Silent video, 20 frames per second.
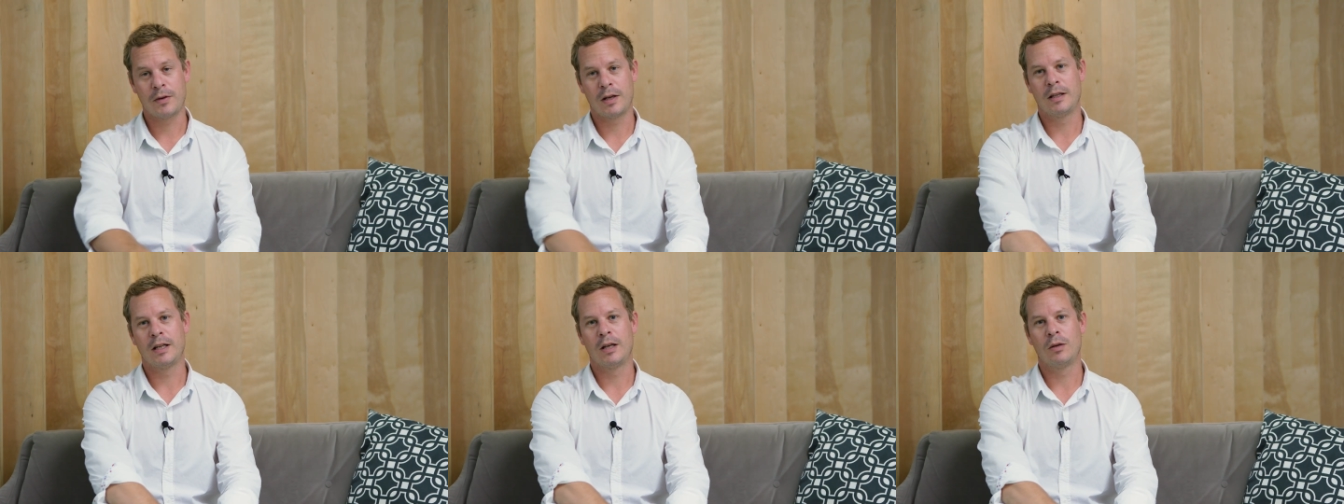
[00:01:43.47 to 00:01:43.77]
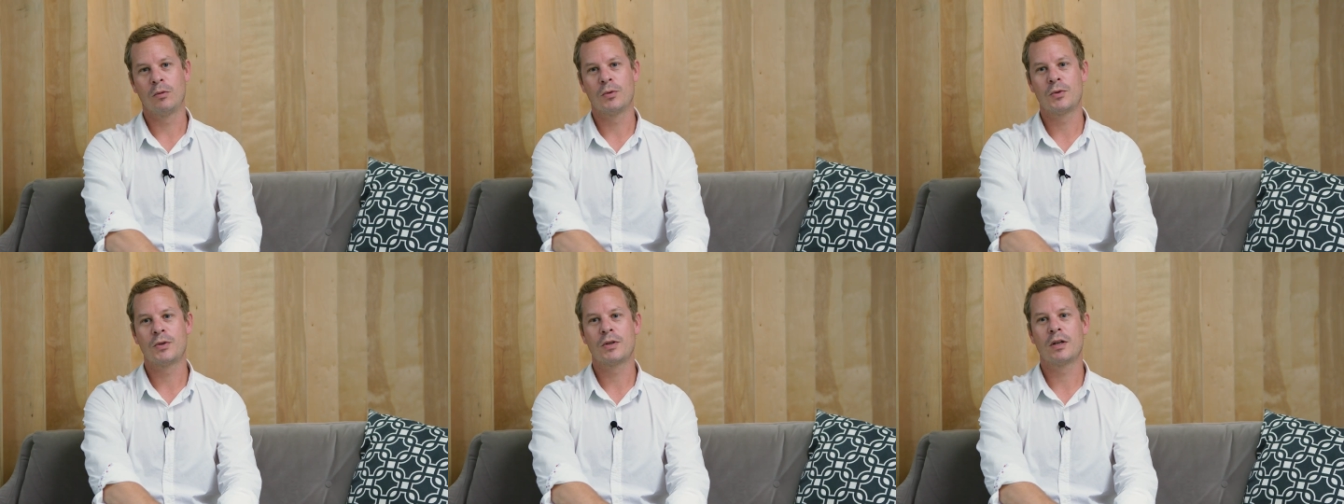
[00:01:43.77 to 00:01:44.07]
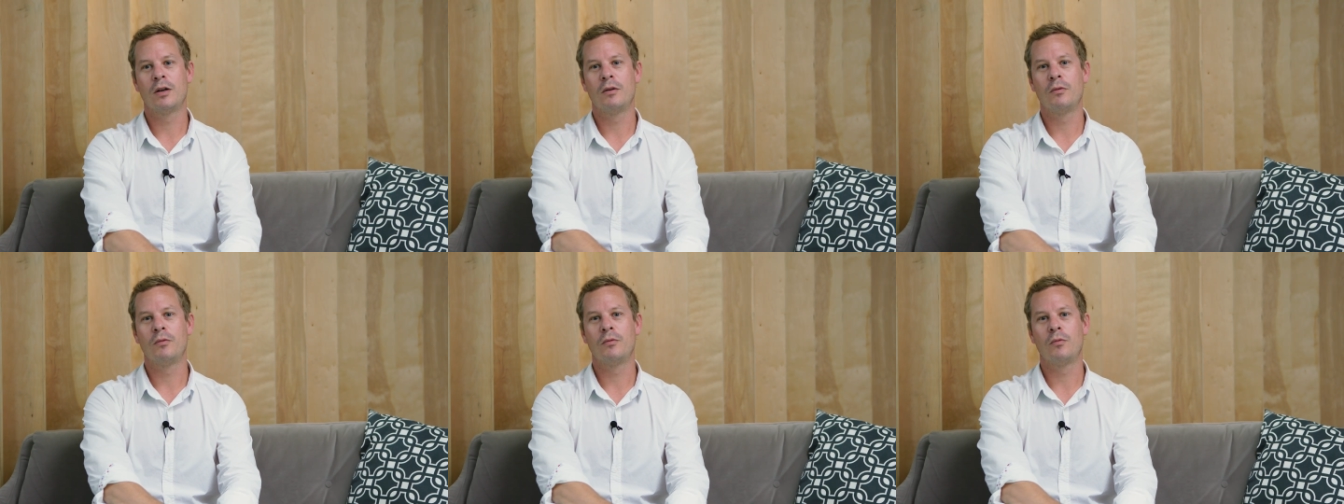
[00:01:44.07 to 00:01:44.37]
and then
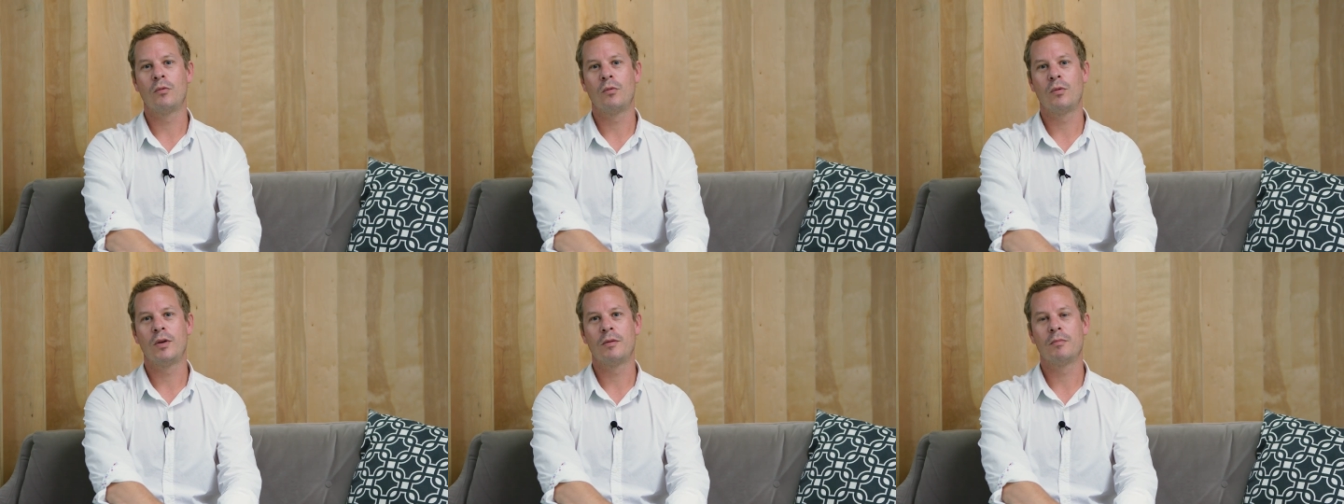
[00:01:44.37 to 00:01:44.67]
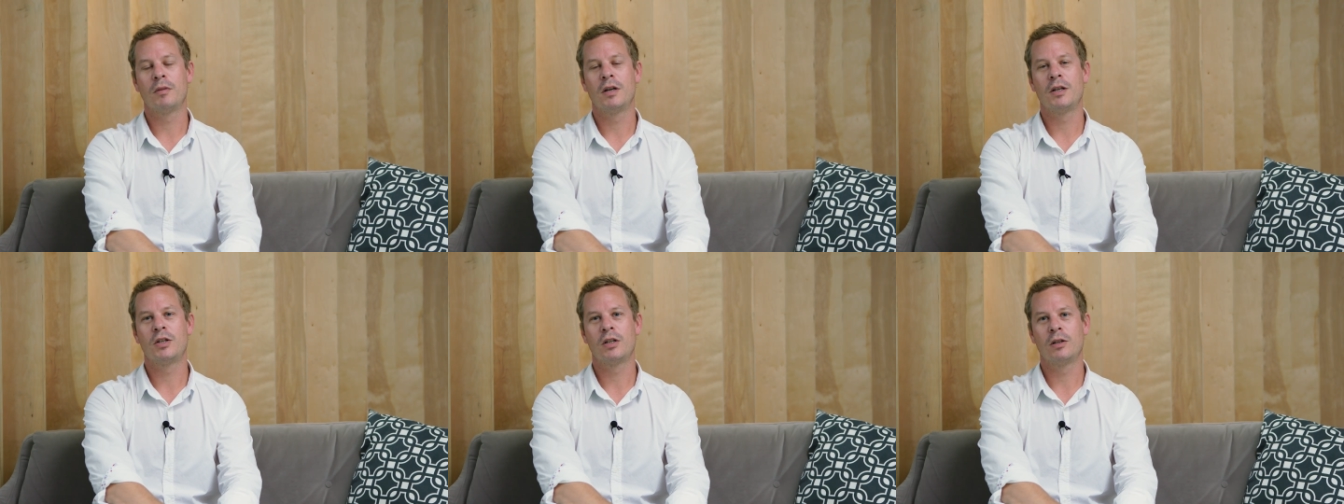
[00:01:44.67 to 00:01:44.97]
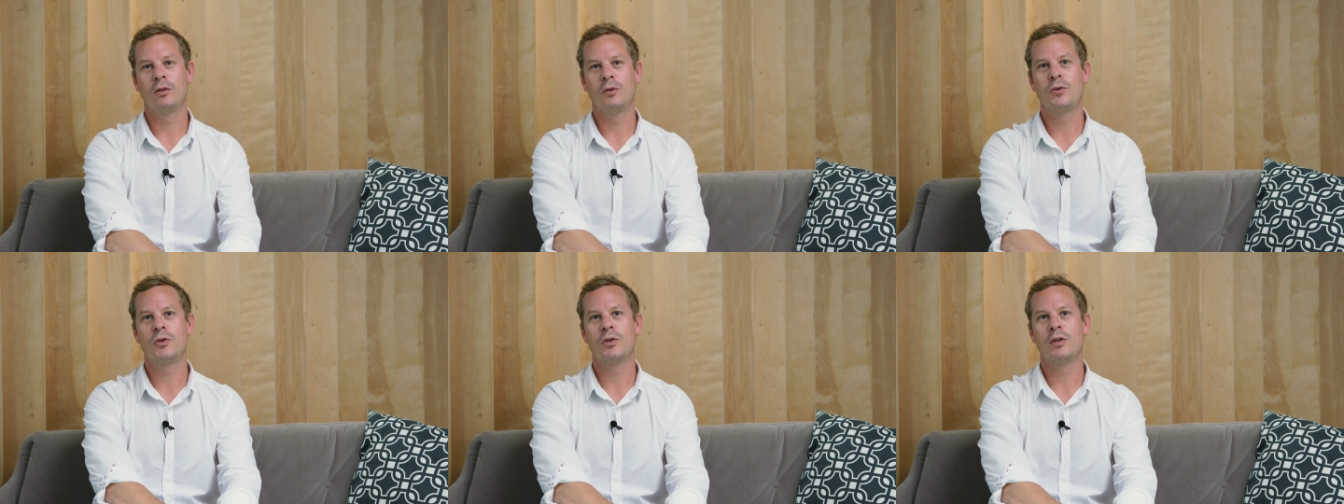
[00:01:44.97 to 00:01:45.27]
also with my
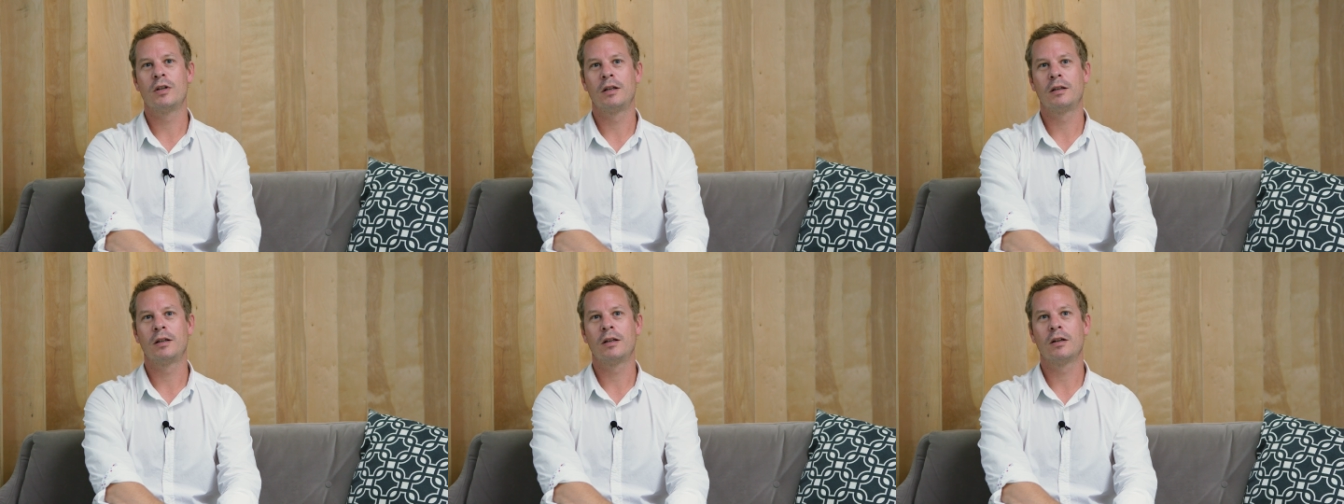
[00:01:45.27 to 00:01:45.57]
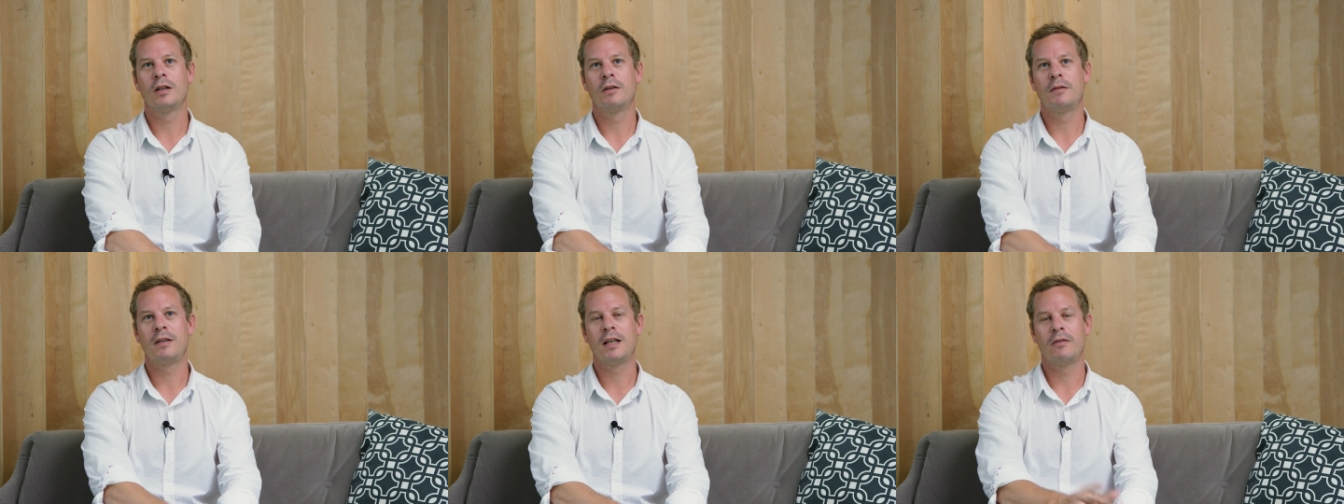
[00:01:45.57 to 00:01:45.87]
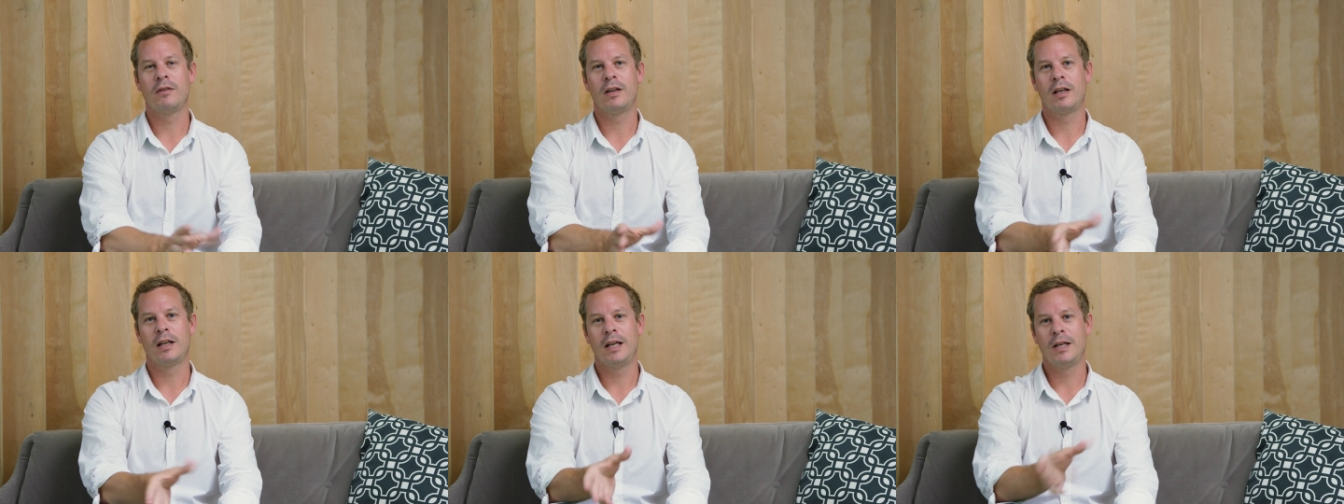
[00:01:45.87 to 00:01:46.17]
children, and kind of
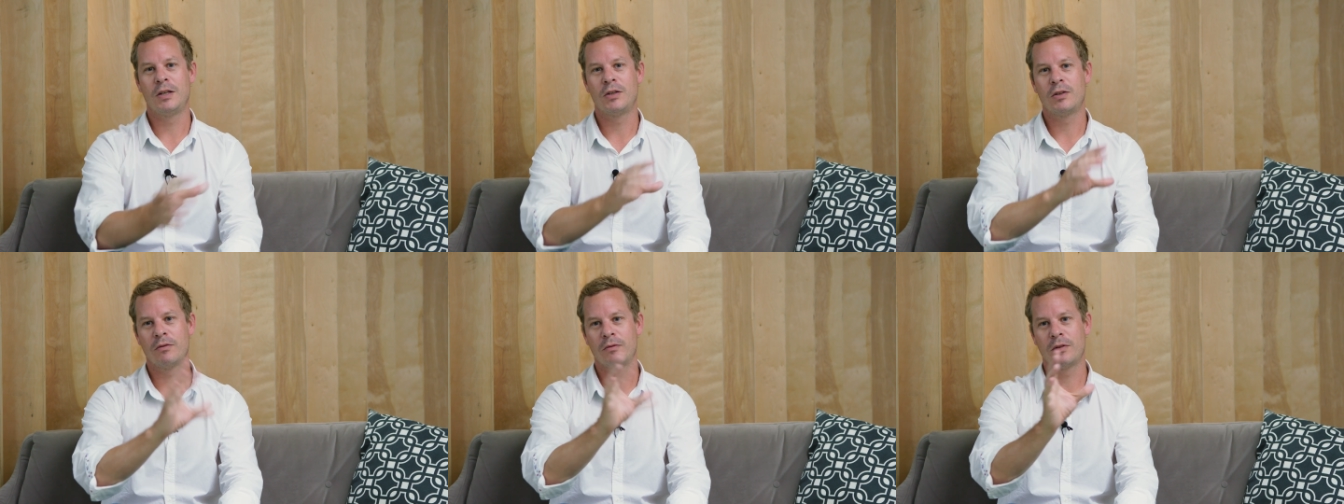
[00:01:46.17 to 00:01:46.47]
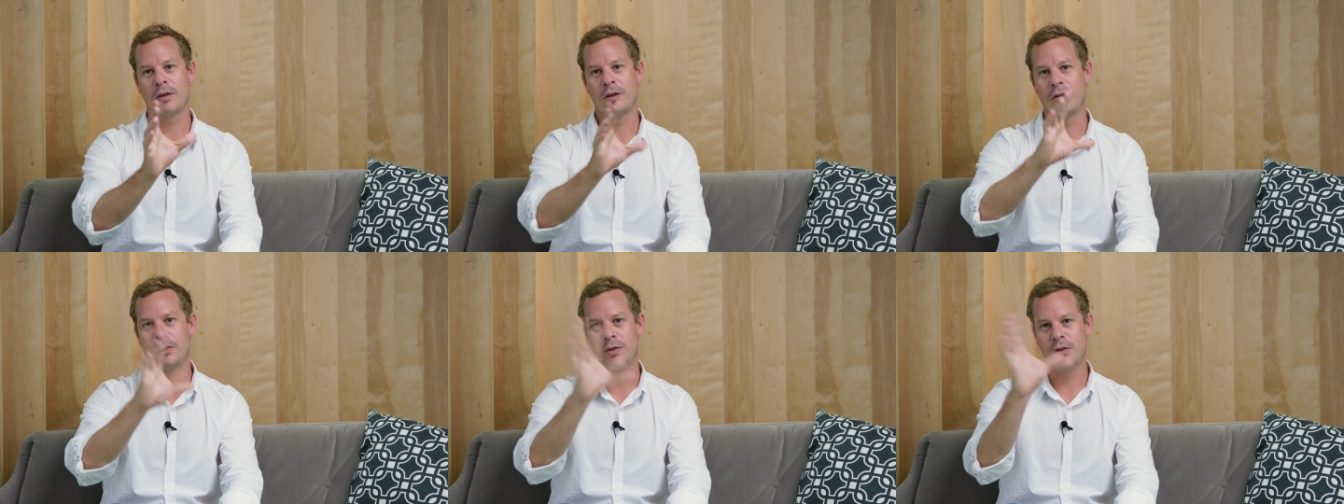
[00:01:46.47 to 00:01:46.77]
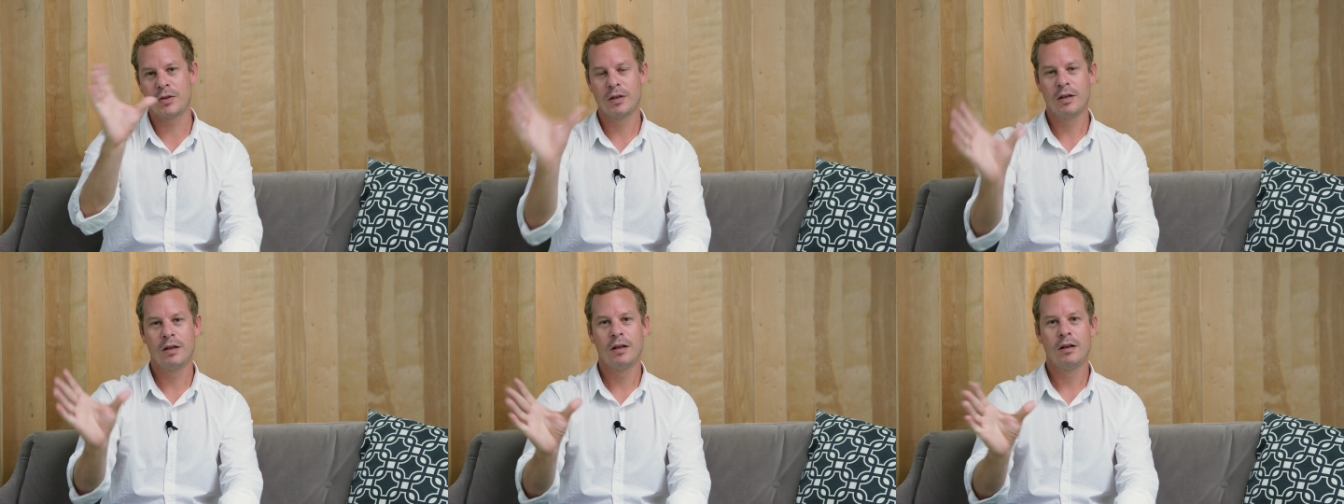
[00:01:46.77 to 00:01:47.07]
giving each of
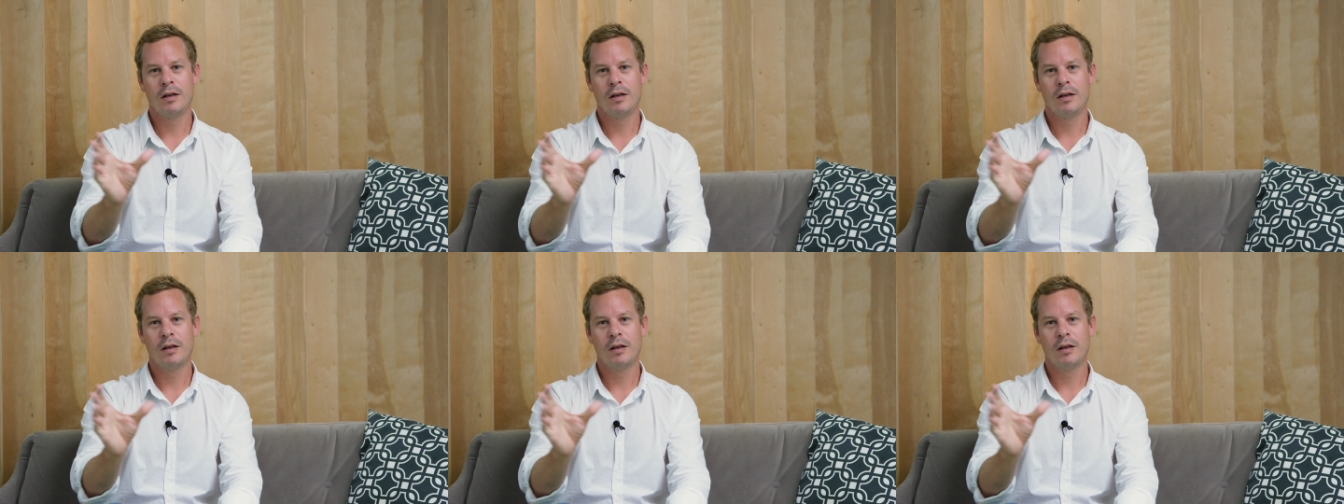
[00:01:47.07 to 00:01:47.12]
those